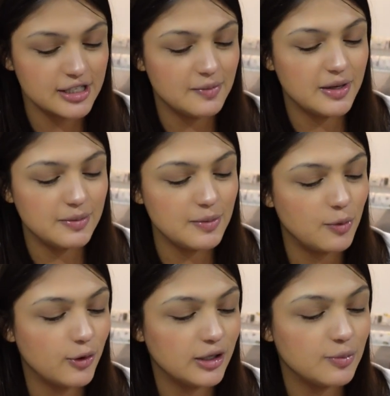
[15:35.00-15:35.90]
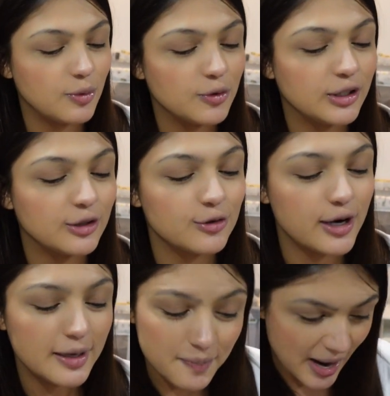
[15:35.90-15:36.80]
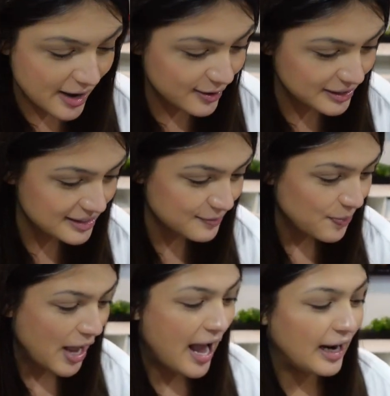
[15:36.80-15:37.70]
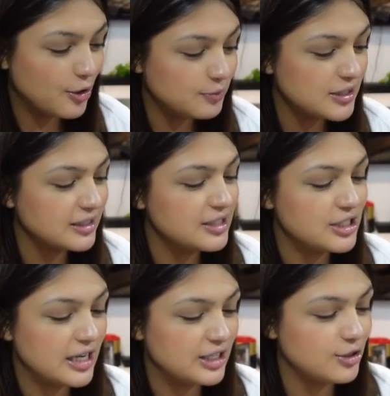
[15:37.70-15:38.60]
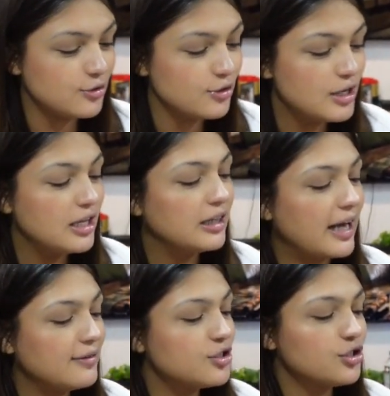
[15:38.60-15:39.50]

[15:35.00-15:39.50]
on baby boy, you both are great parents. I hope to continue life's